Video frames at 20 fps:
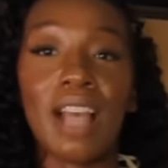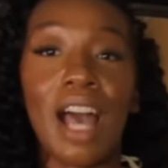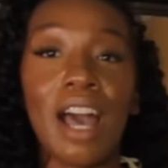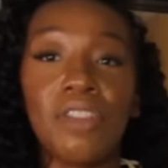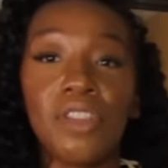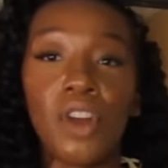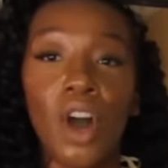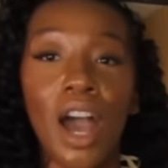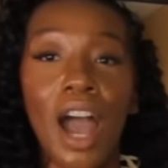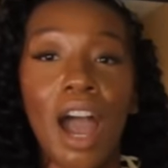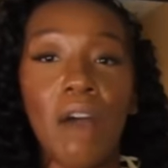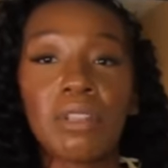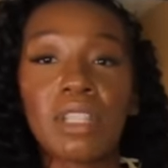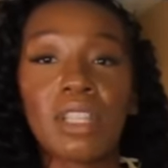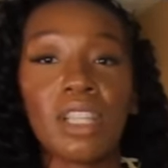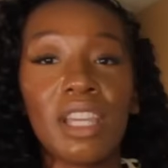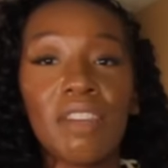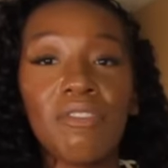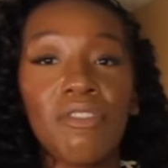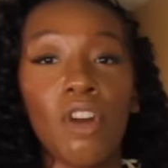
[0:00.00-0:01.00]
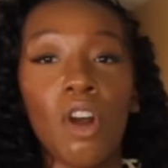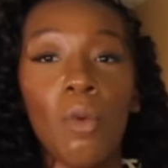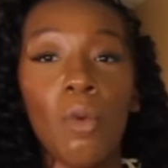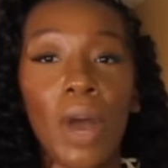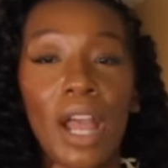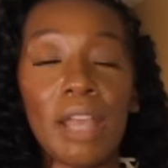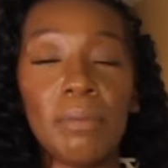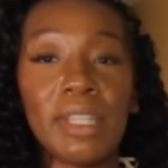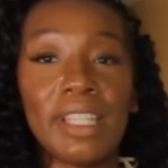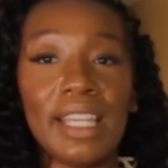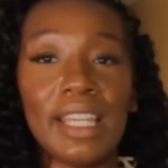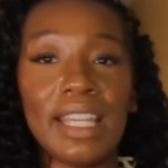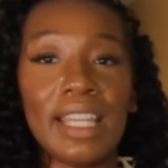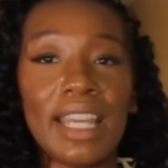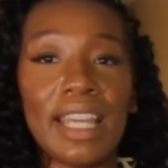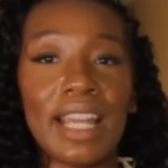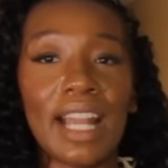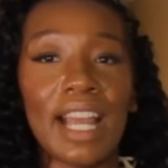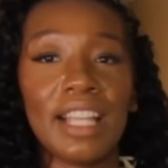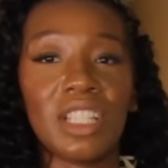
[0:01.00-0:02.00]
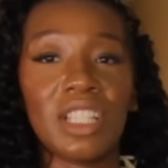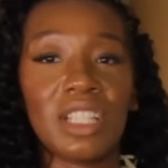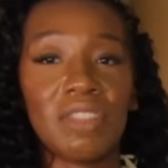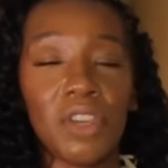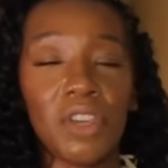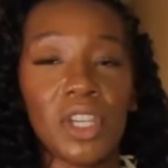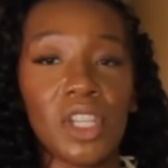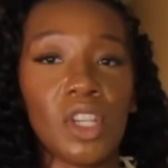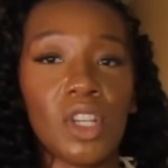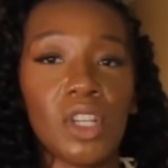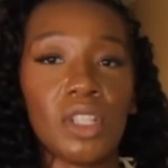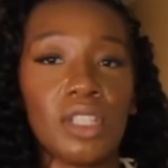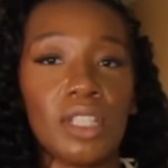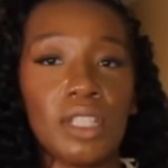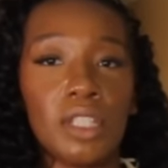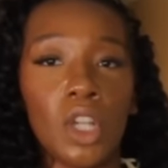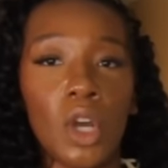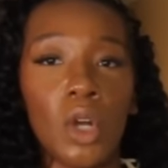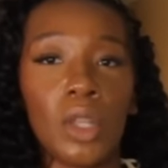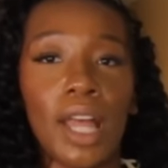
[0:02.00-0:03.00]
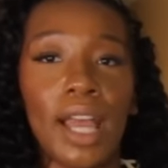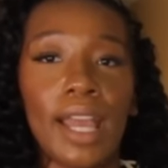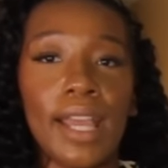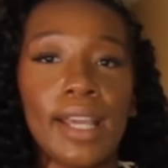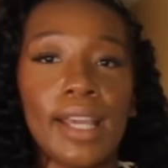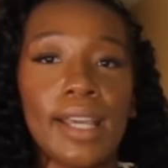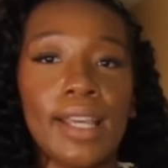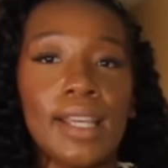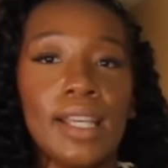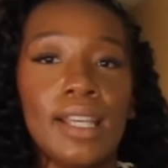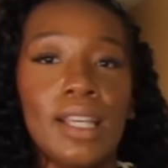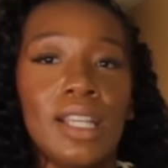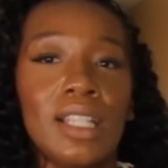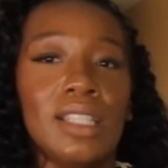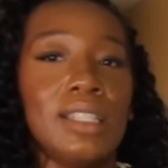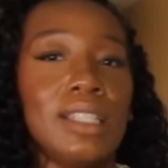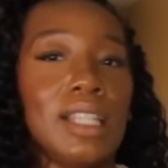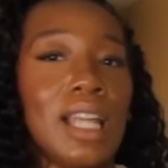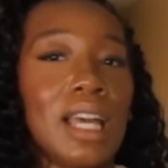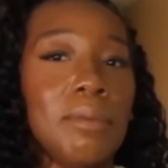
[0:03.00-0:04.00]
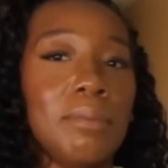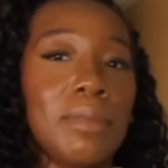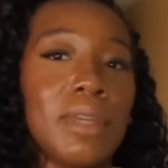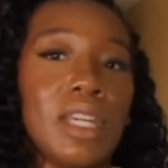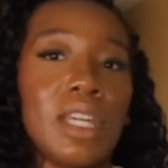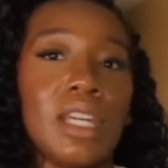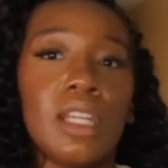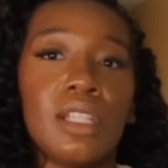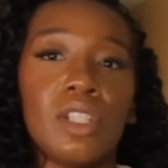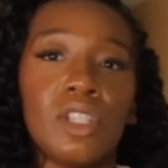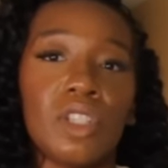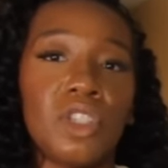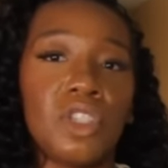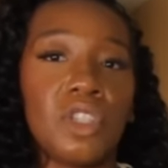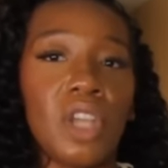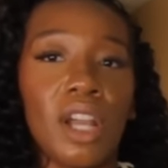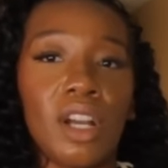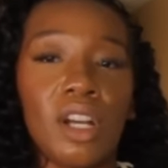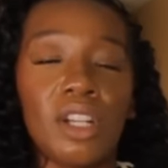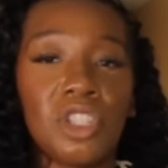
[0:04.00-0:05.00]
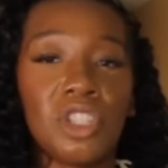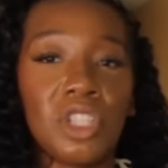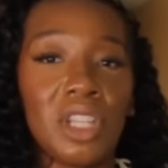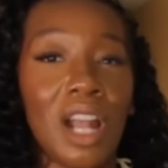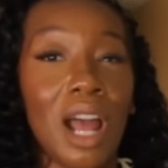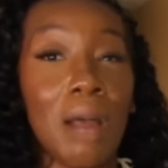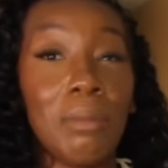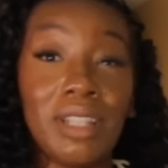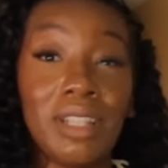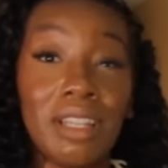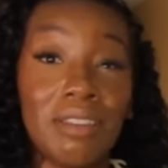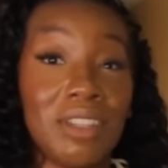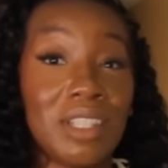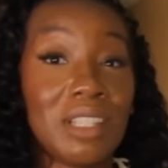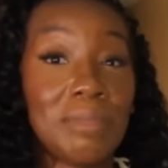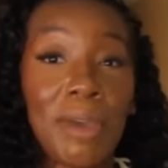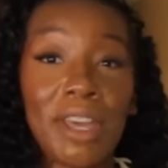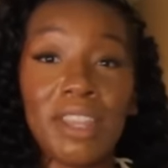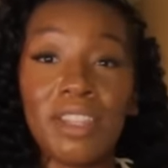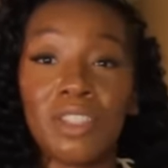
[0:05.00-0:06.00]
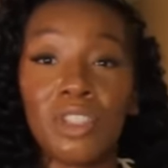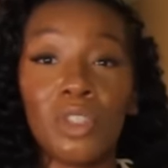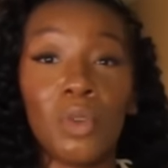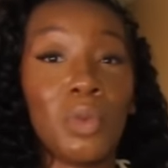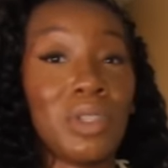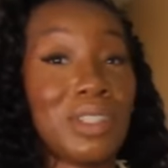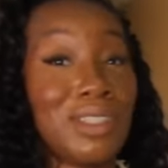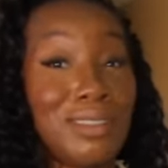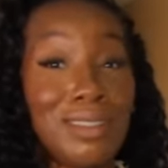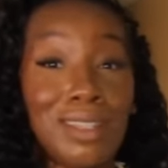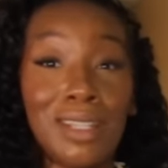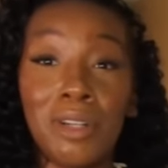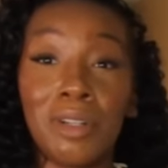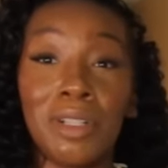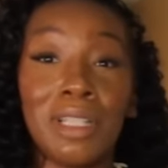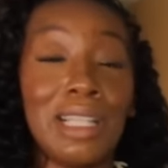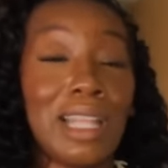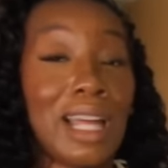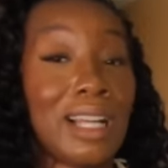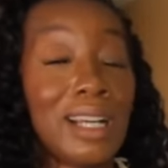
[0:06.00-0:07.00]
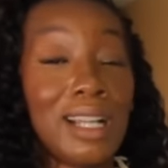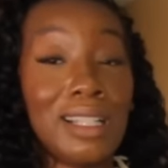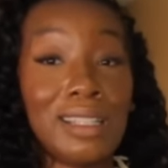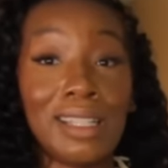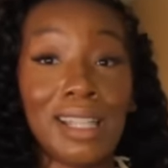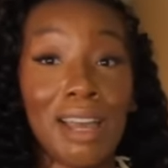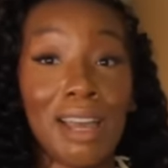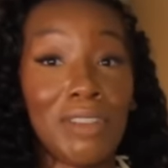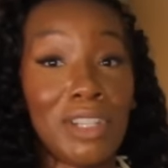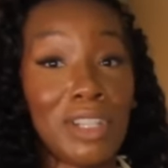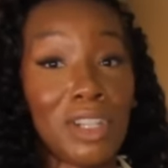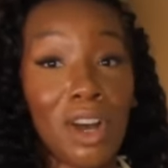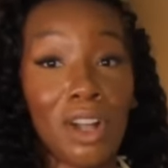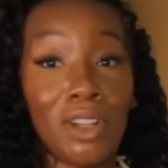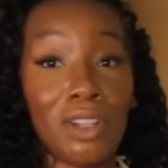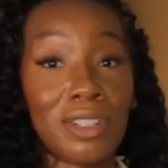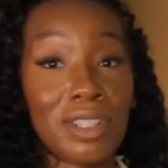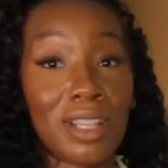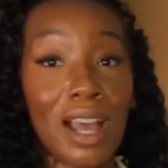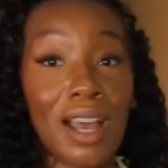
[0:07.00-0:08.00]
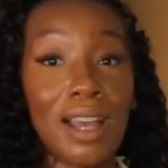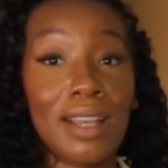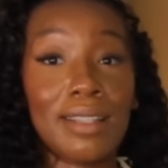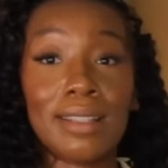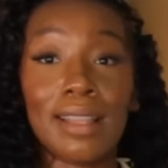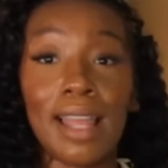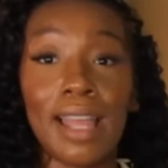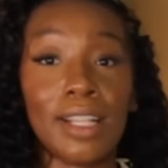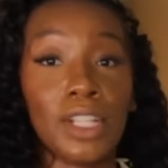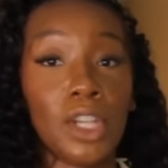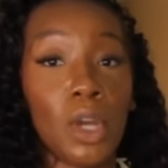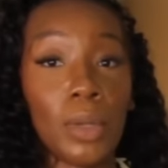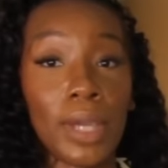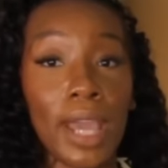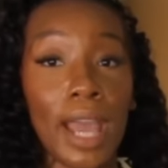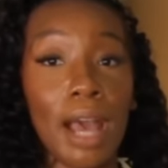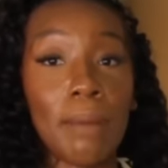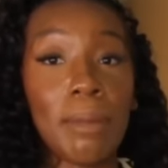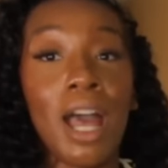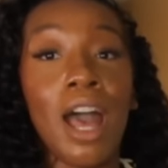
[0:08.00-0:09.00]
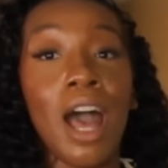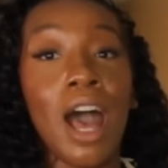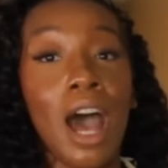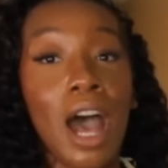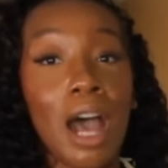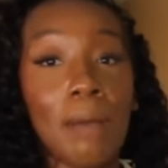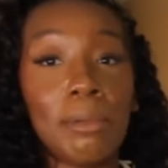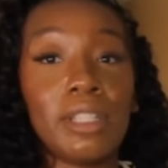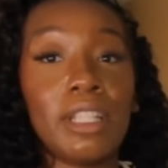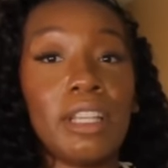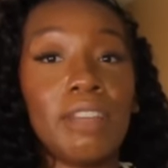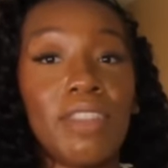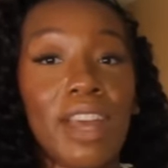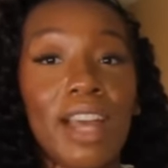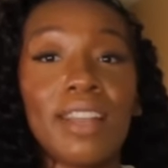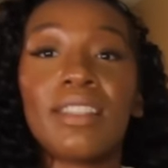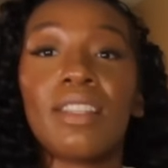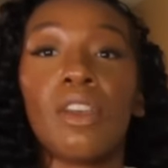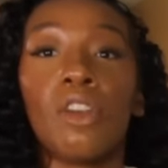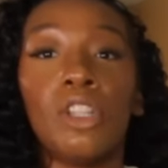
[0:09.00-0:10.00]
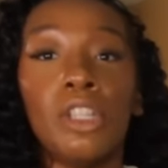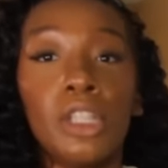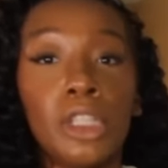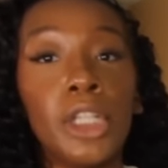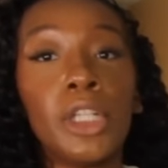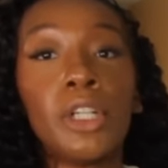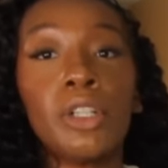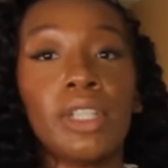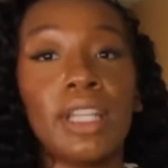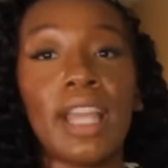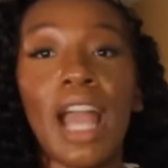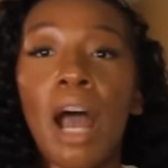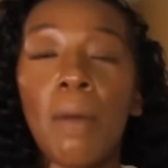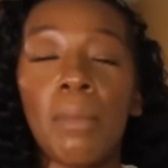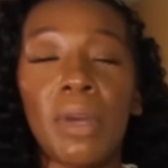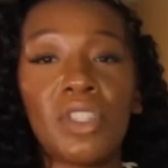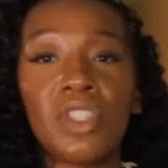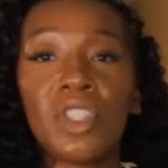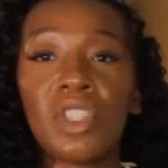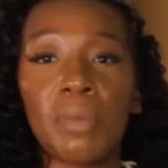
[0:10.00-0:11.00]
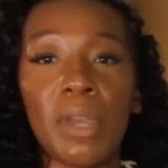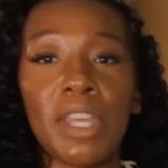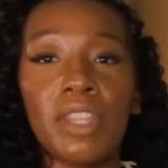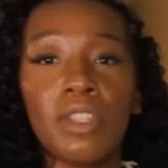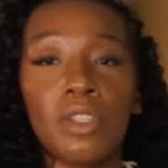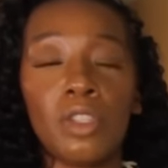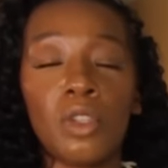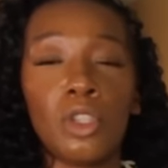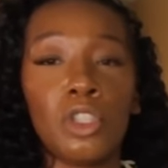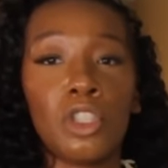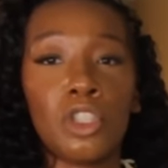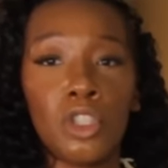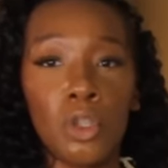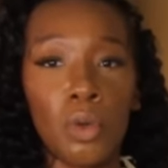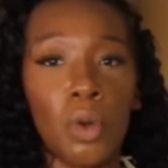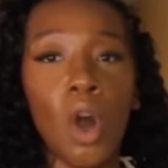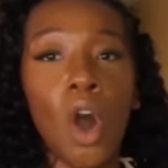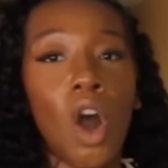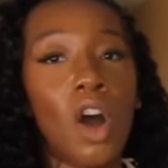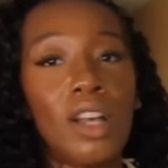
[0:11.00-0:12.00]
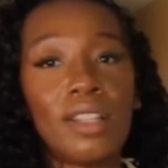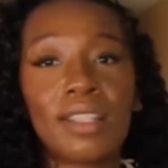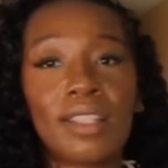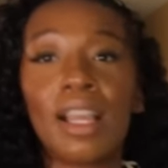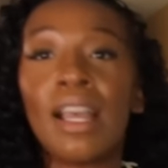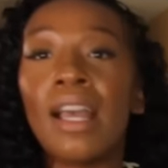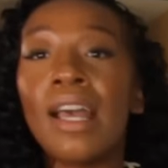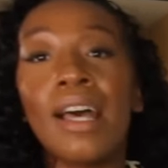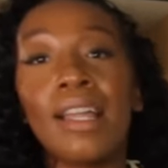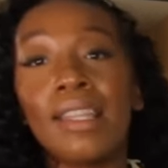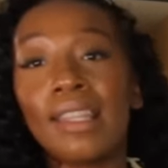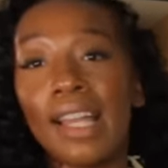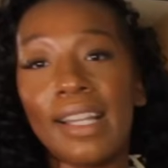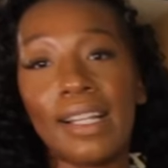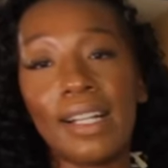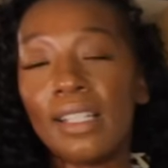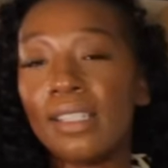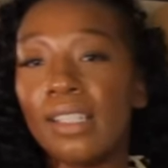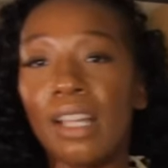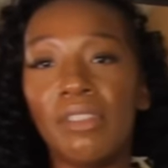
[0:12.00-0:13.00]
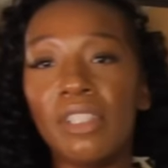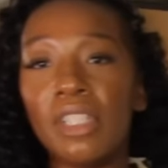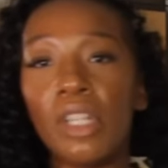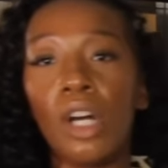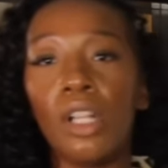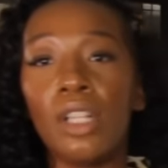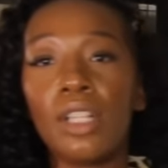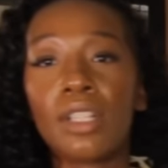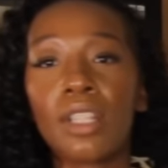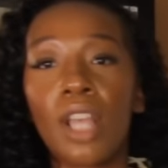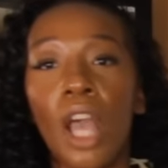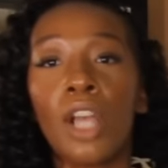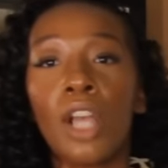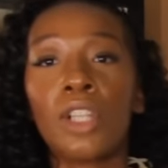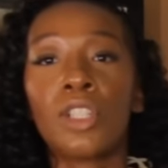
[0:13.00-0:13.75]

I thought, I was looking for a white bikini, and I just figured, you know, like, let me just check on Shein. I believe this bathing suit was literally like $11, guys, like, no cap. I believe that's literally how much this bathing suit costs, like $11.